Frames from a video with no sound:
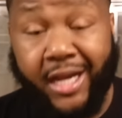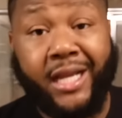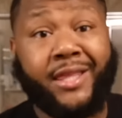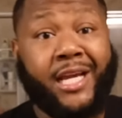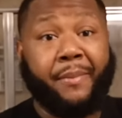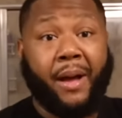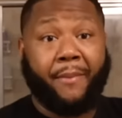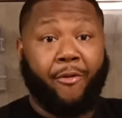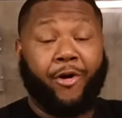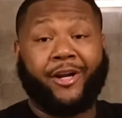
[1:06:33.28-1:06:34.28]
Good thing about
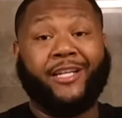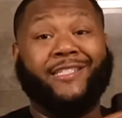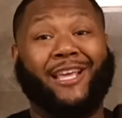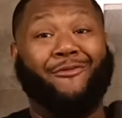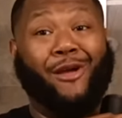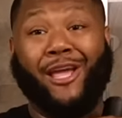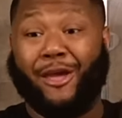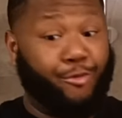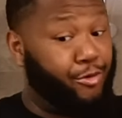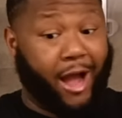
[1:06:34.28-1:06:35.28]
my water is it
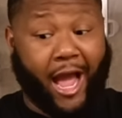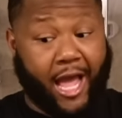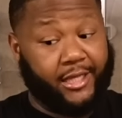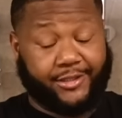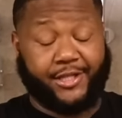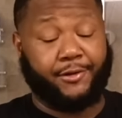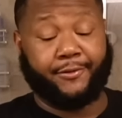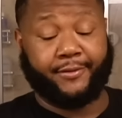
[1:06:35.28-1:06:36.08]
get real hot. So